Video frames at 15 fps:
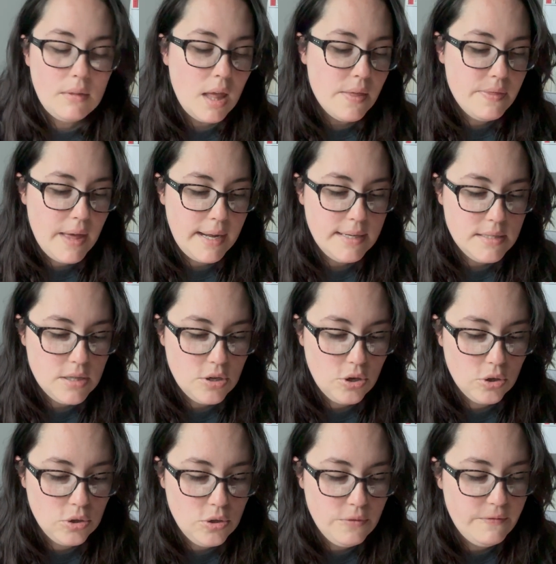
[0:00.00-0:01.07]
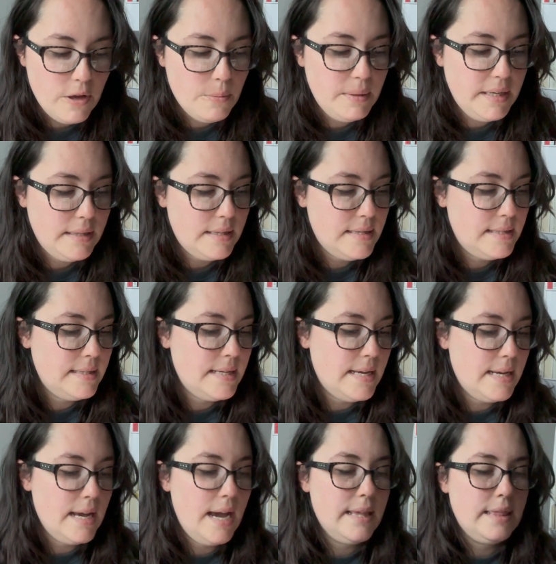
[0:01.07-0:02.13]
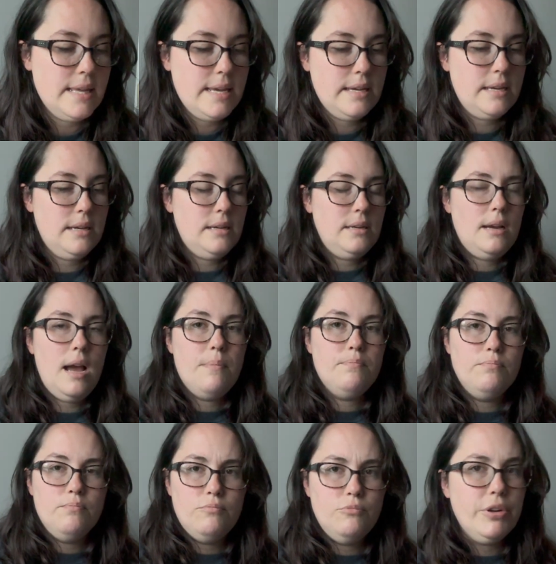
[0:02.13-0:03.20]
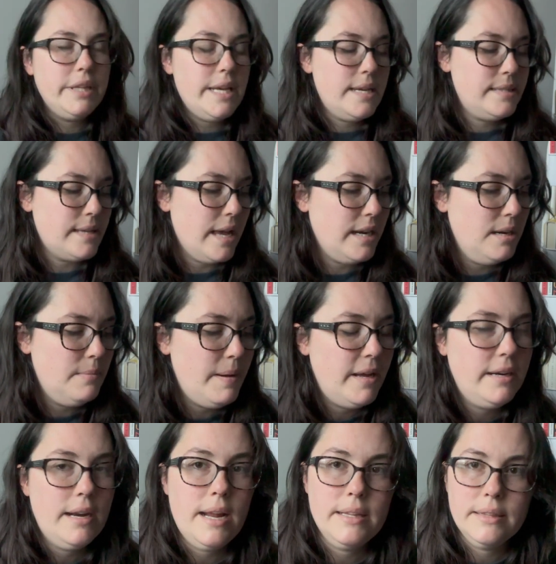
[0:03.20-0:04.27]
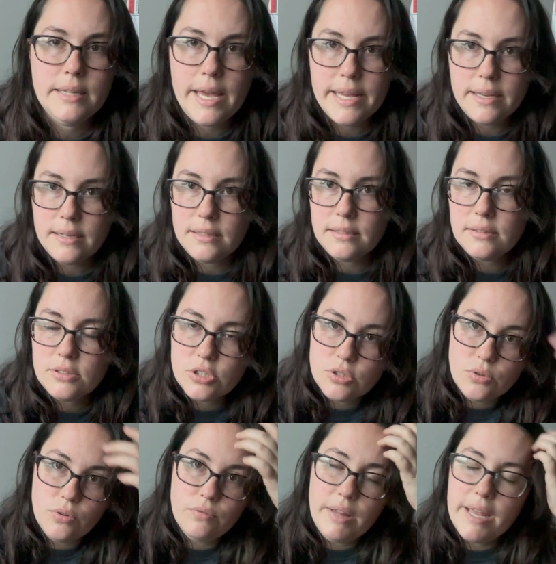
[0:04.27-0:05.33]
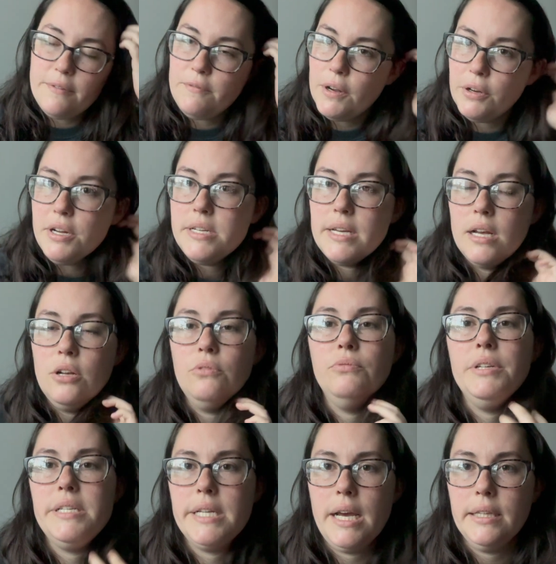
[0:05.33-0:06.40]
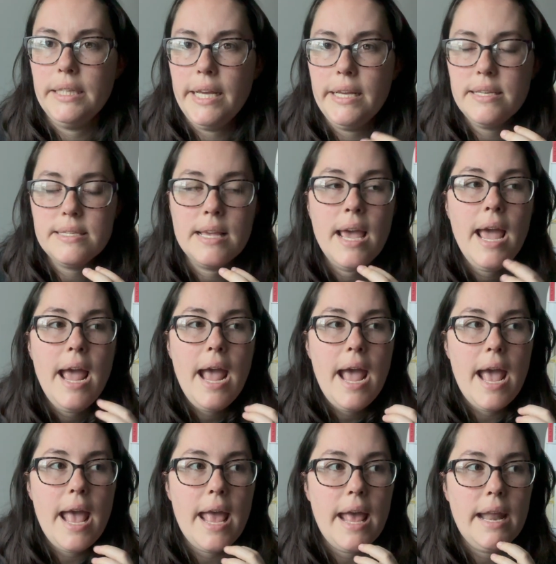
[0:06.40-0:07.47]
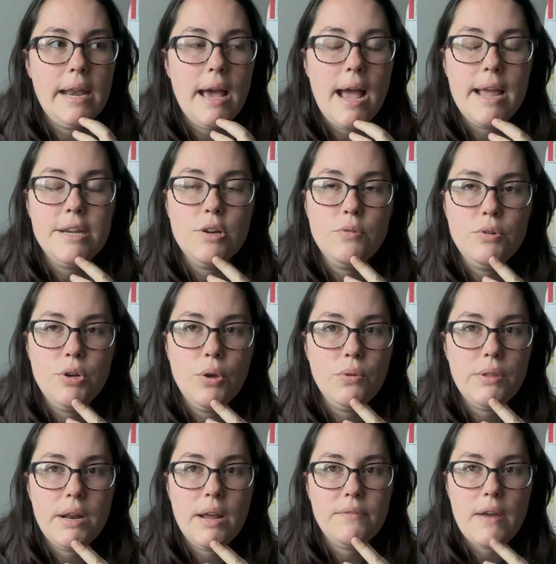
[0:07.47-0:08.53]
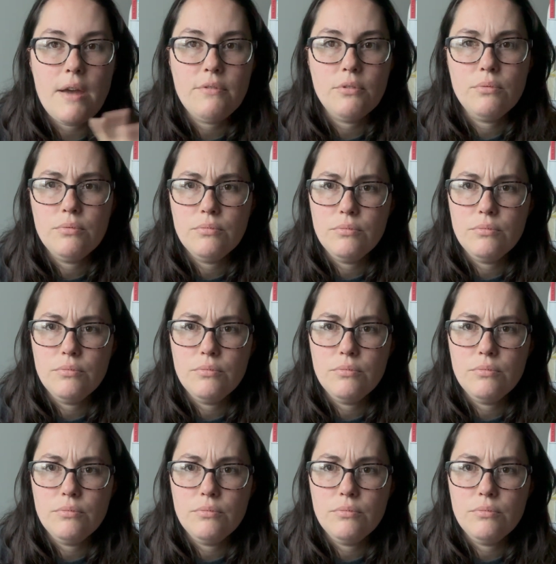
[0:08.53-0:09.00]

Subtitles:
that is The Girl Who Fell Beneath the Sea. I think I'm really excited about it. I like fairy tale retellings, and I don't know that I've ever